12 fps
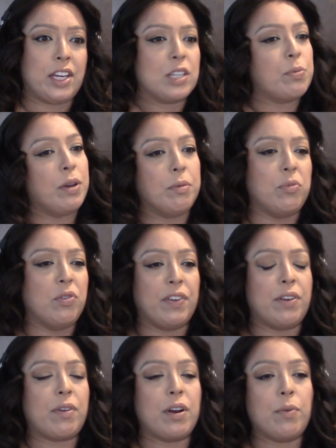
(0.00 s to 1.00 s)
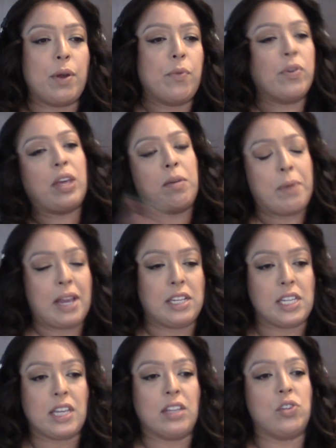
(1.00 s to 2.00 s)
didn't move in right away. We were like
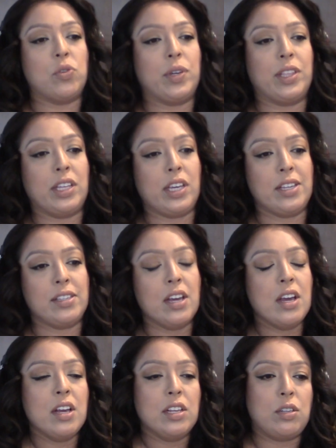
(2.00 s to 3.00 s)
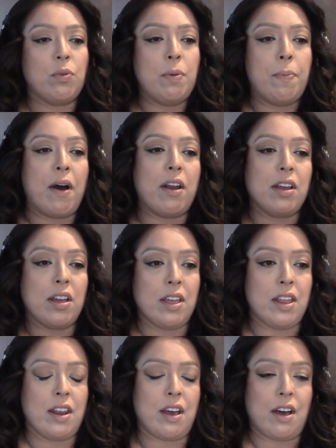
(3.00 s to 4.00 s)
painting and doing things. So we bought it
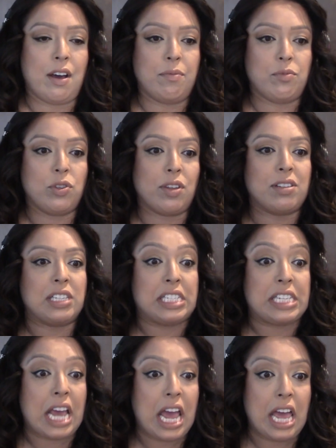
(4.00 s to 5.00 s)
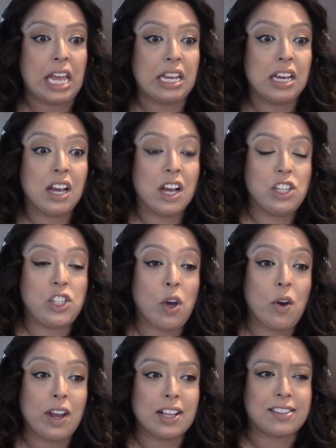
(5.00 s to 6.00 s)
in 2010. So
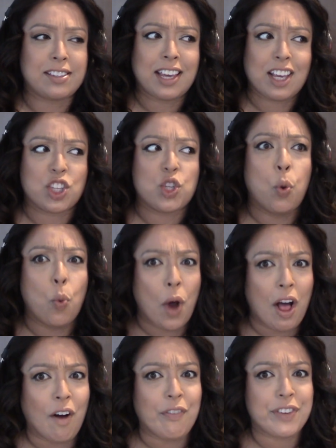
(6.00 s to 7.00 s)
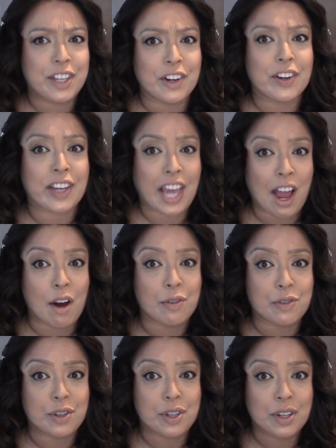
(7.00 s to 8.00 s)
it's like a 12-year
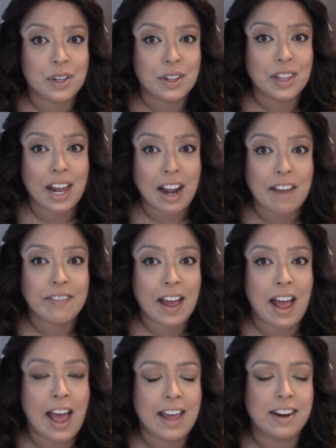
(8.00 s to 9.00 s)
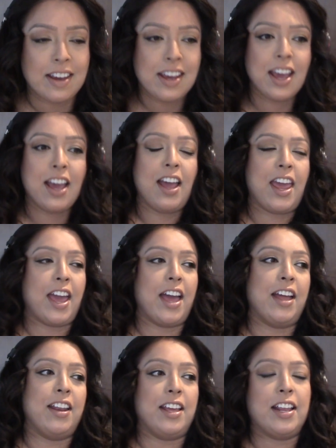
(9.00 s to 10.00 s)
couch that I've had.
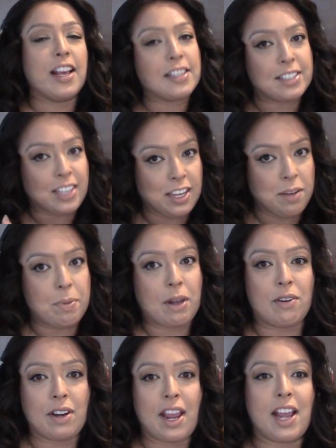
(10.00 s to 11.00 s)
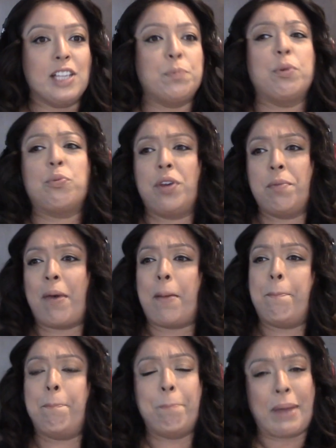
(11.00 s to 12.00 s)
And it has seen better days between
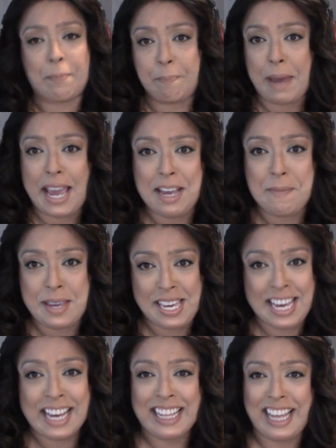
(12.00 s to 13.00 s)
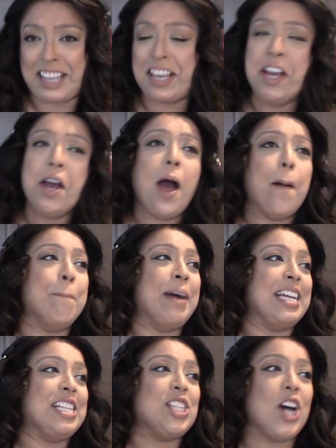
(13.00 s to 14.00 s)
my baby, like
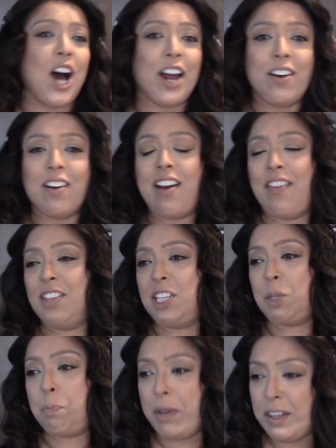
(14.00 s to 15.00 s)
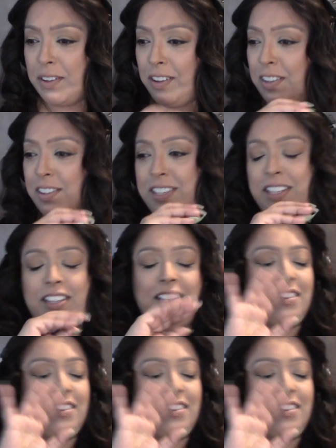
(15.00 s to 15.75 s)
my daughter and the spills and